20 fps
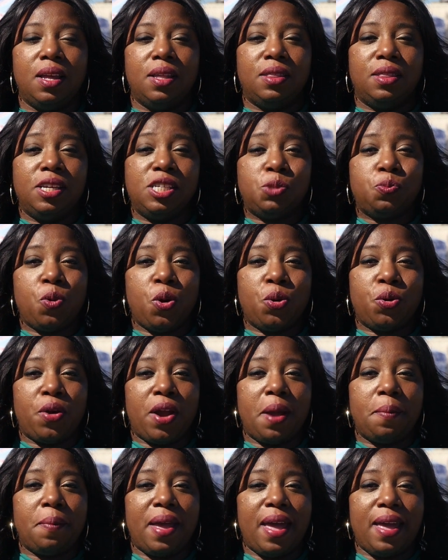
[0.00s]
This
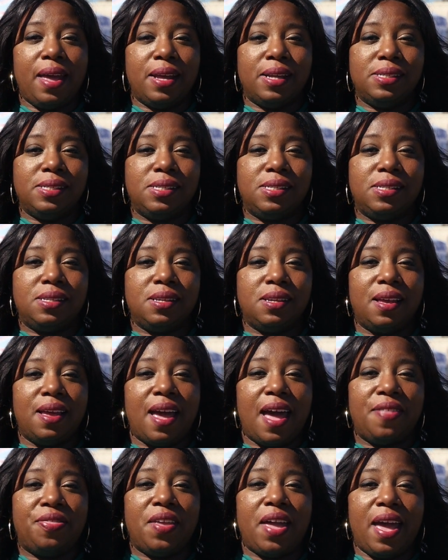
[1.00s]
program ends
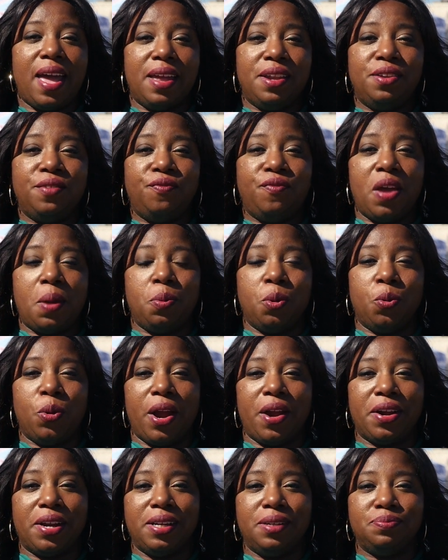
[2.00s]
at the end of
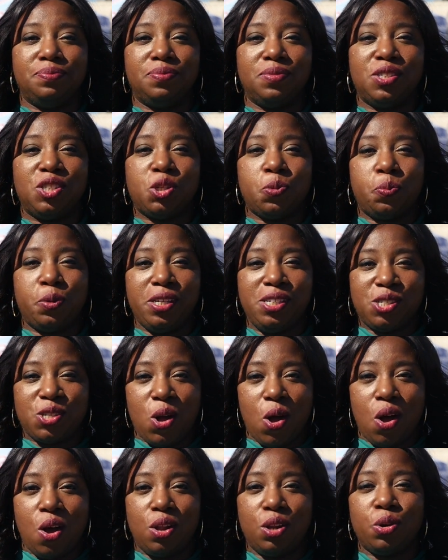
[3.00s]
February, so please
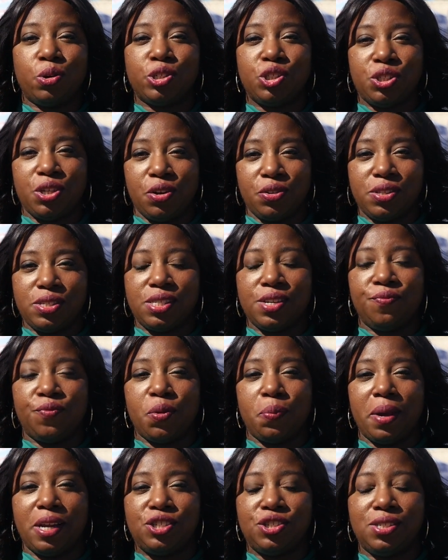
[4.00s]
call or share this
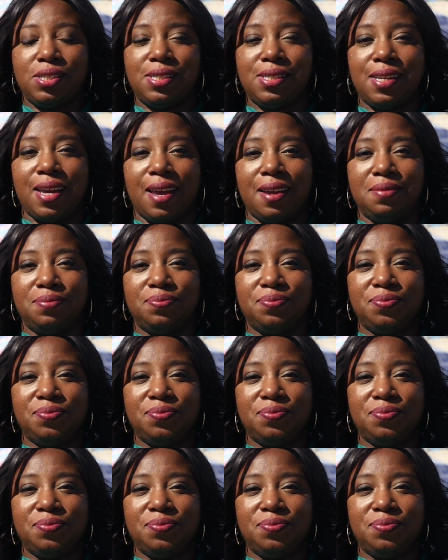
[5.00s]
information today.